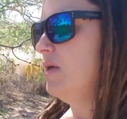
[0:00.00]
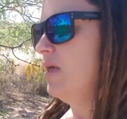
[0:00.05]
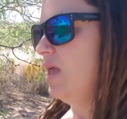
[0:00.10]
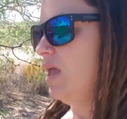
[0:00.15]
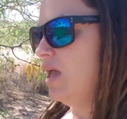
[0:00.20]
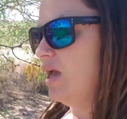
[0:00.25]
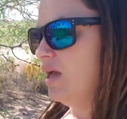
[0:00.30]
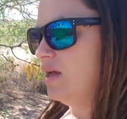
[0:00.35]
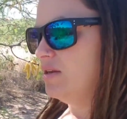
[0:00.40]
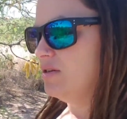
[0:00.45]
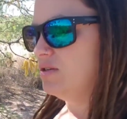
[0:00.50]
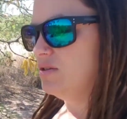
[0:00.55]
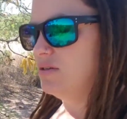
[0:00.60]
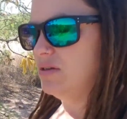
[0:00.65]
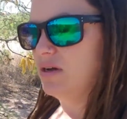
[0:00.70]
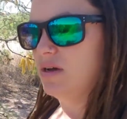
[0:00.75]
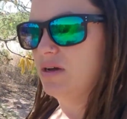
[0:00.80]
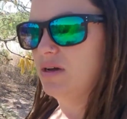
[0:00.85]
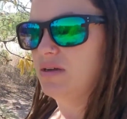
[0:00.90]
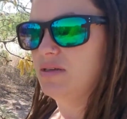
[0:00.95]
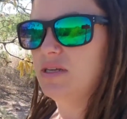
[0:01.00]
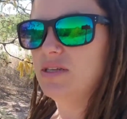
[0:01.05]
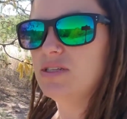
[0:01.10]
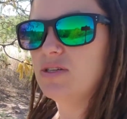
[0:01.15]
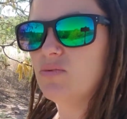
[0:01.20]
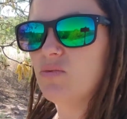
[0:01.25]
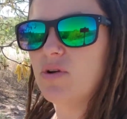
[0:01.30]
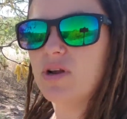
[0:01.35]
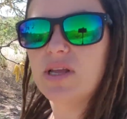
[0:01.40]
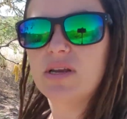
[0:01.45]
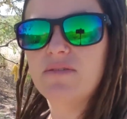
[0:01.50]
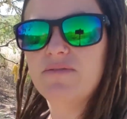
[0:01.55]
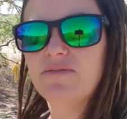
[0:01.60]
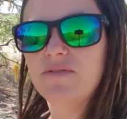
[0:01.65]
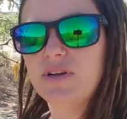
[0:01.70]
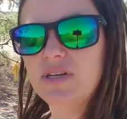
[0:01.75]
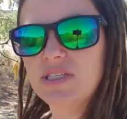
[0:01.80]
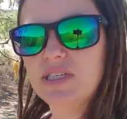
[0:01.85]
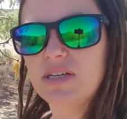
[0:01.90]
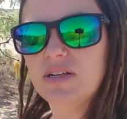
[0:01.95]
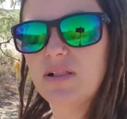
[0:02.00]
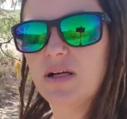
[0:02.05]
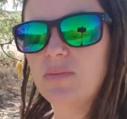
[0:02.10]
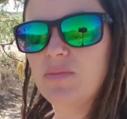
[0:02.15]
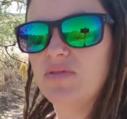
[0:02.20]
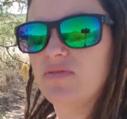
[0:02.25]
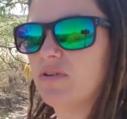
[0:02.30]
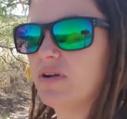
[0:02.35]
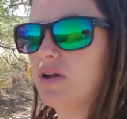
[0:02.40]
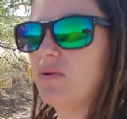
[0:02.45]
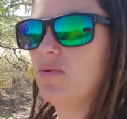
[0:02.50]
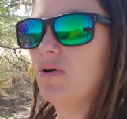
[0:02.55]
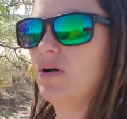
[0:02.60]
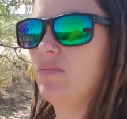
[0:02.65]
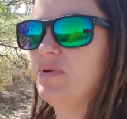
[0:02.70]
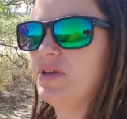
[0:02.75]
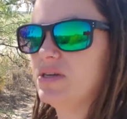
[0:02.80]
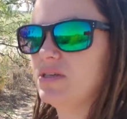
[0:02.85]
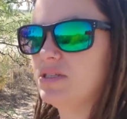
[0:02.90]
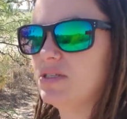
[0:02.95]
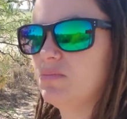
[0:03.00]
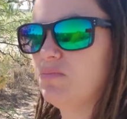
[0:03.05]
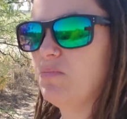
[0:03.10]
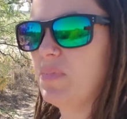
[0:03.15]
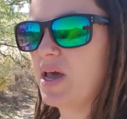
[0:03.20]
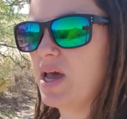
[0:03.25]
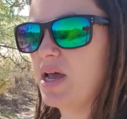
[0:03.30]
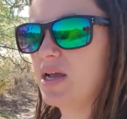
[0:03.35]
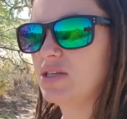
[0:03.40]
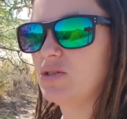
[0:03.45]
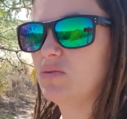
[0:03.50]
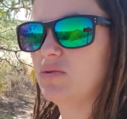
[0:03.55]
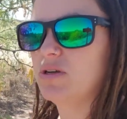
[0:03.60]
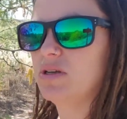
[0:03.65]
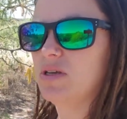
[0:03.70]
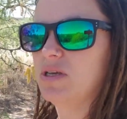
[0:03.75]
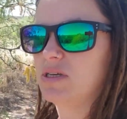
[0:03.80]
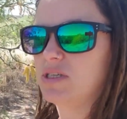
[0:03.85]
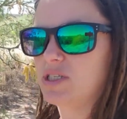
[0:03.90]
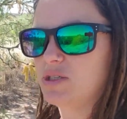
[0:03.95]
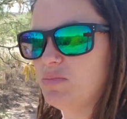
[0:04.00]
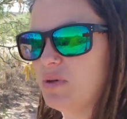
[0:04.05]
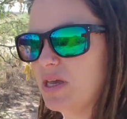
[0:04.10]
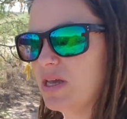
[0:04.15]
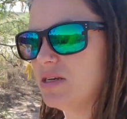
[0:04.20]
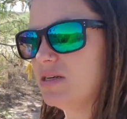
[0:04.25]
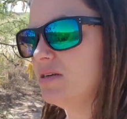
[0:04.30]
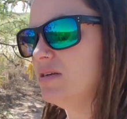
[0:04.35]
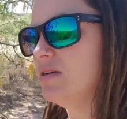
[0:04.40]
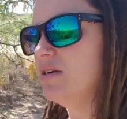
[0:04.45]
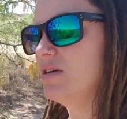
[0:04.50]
and it doesn't work in a freezing climate very well because the bags will expand and